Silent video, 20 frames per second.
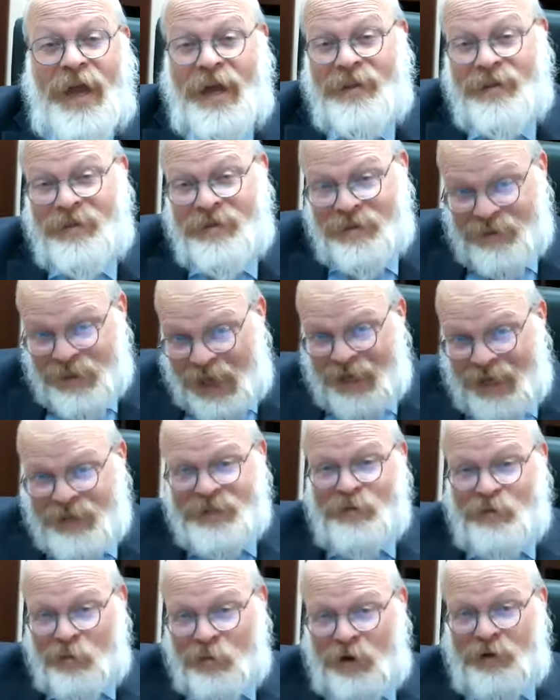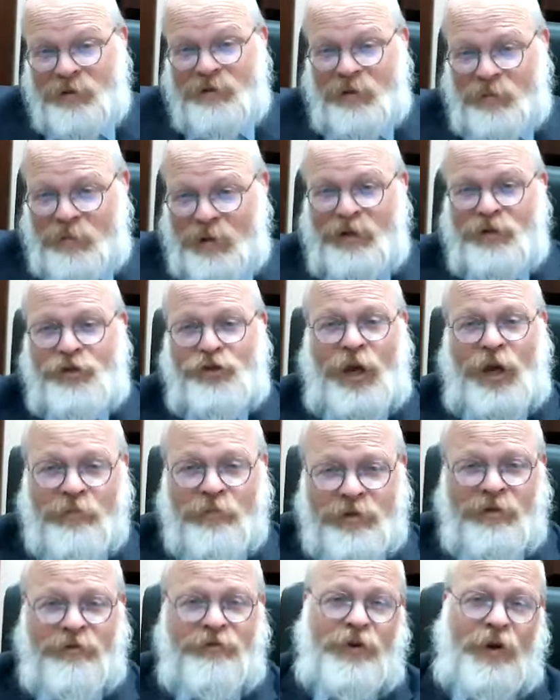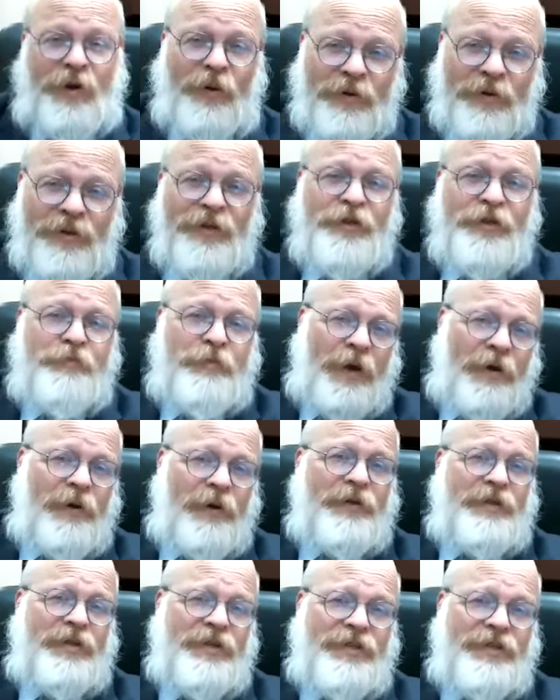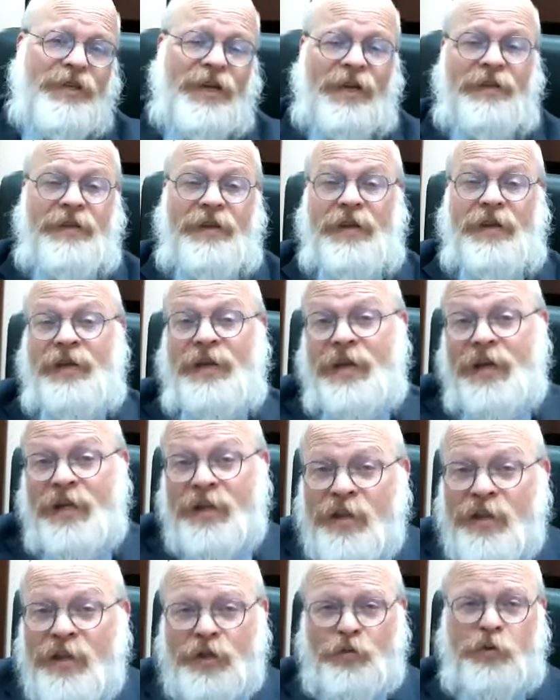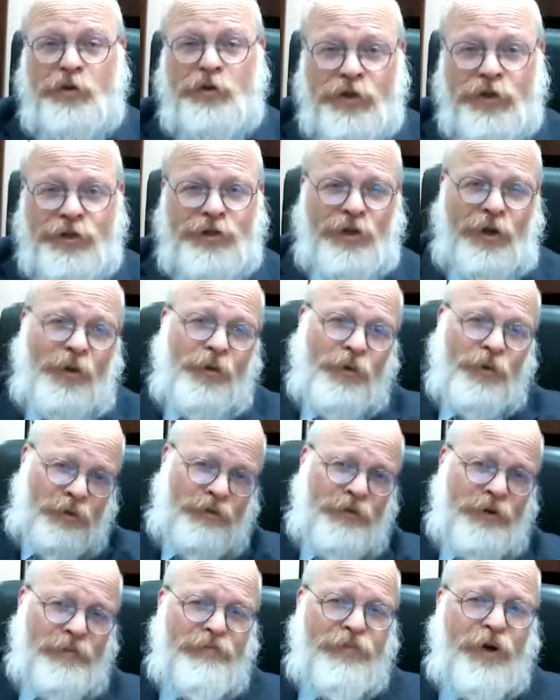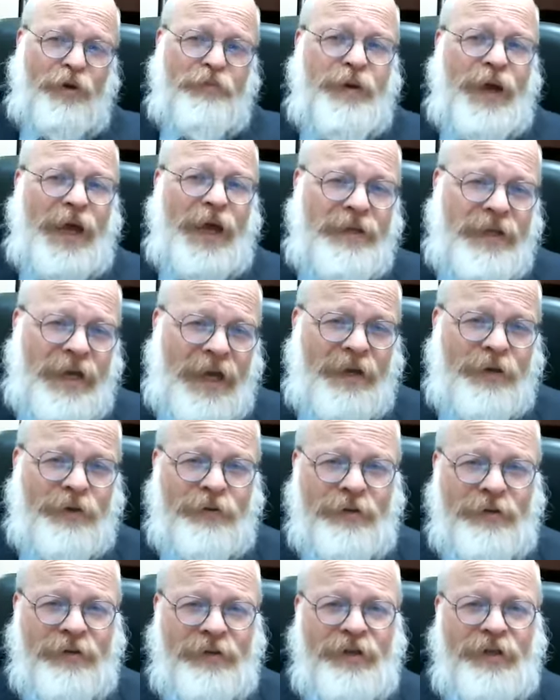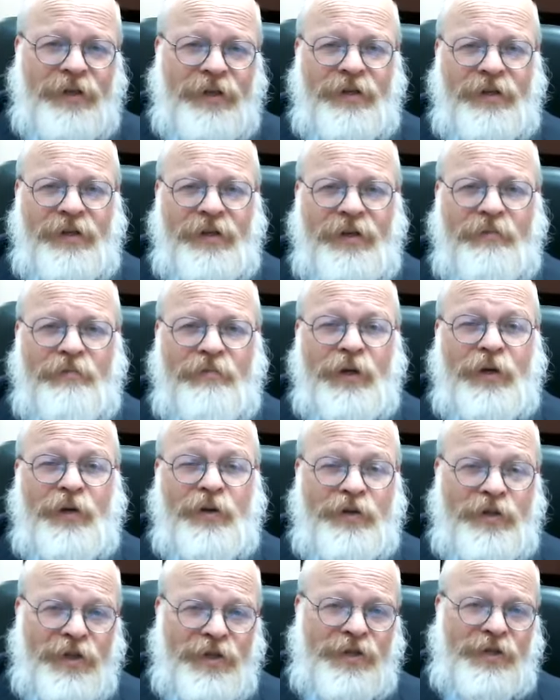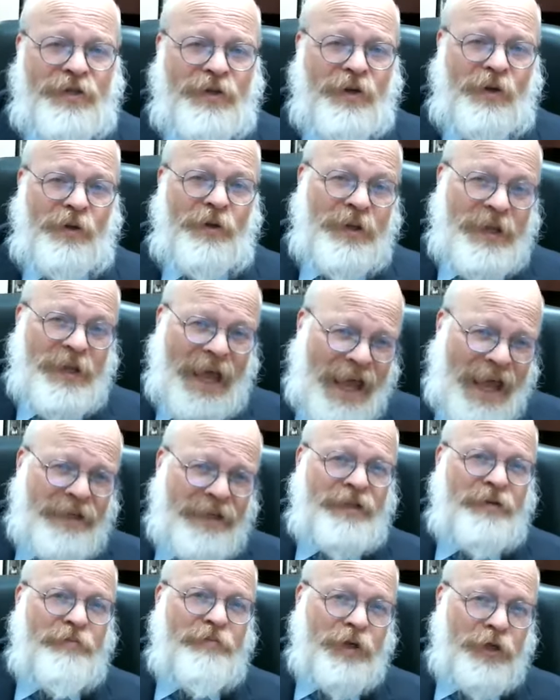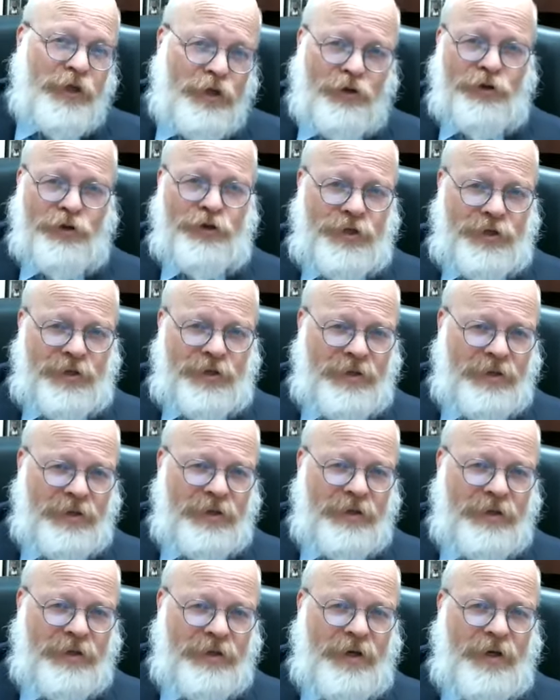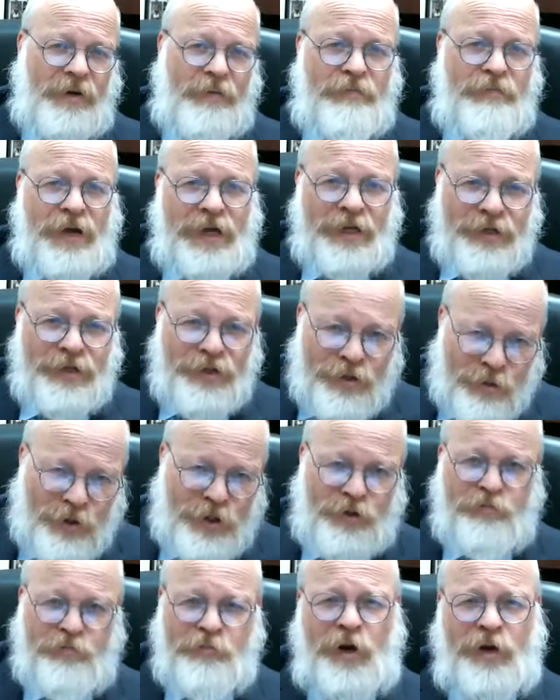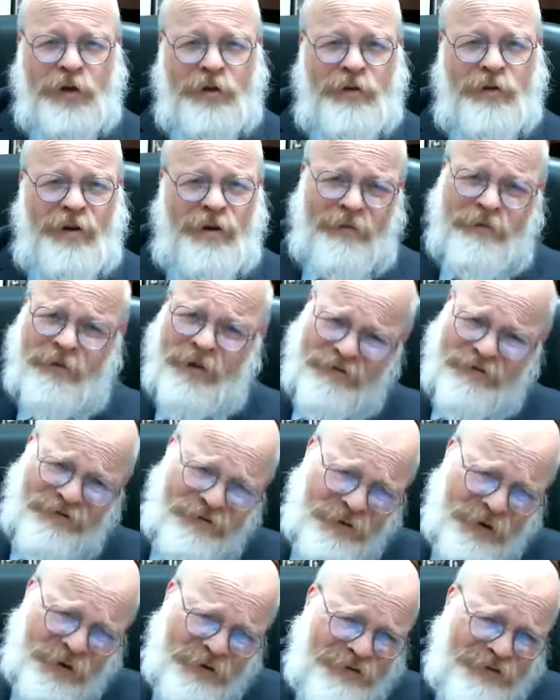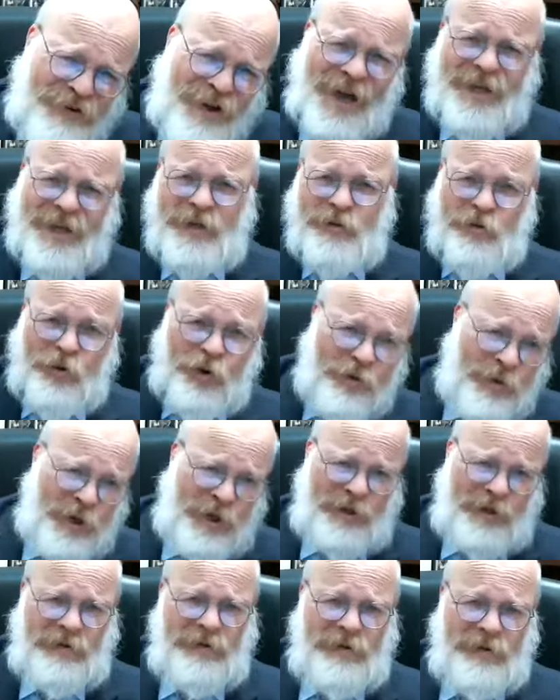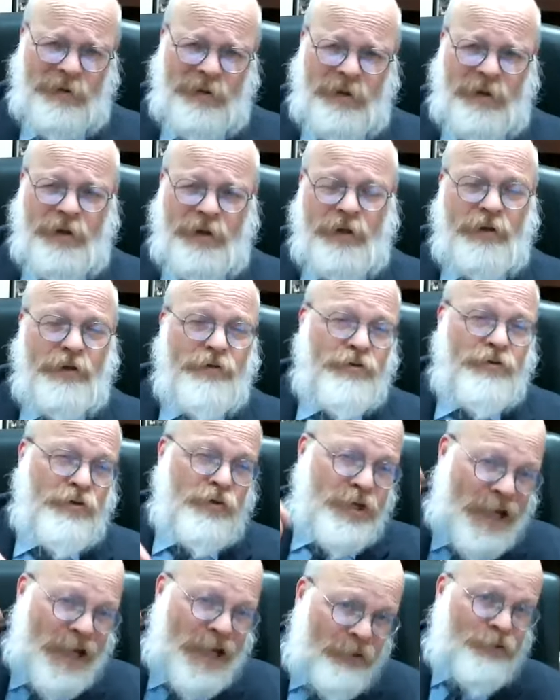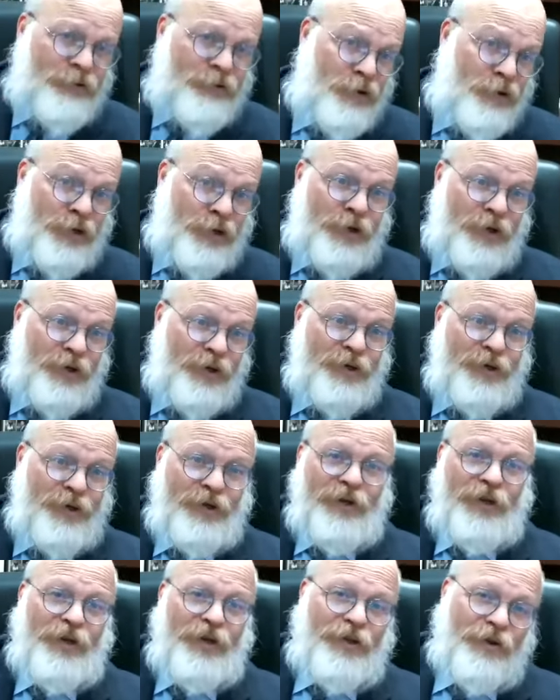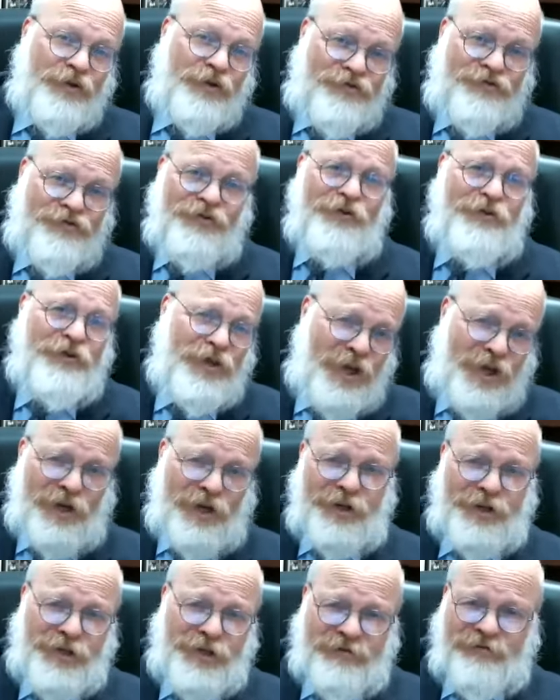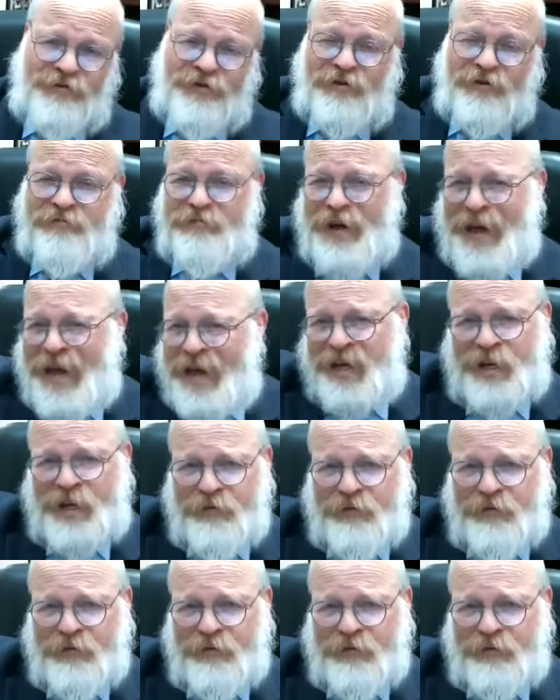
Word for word: And that's what the Baal Shem Tov told these parents. He said, This was the soul we brought back down because this soul had to be nursed by a Jewish mother, of a refined woman, to counter those few years of, of bad